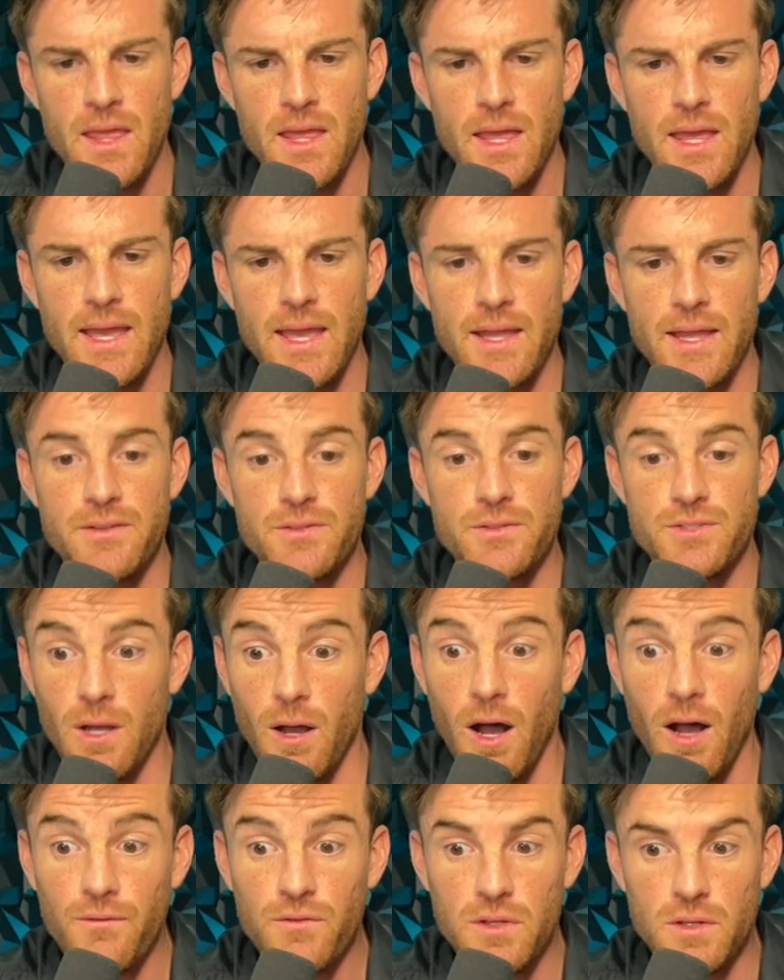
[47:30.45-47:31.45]
and so
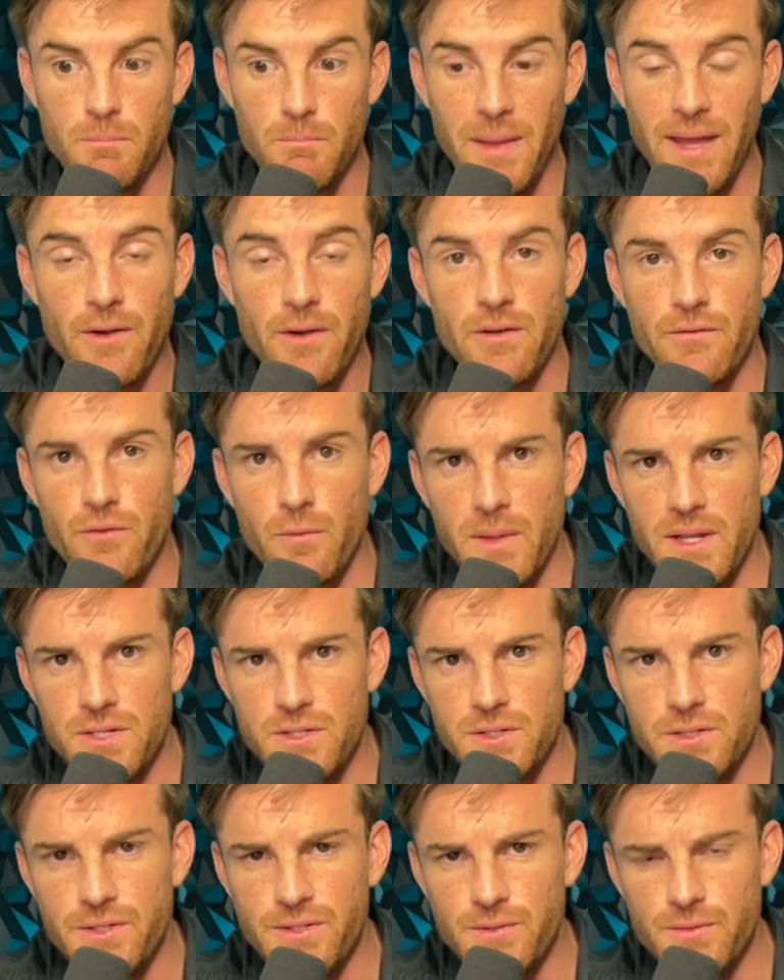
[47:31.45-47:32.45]
often better information too.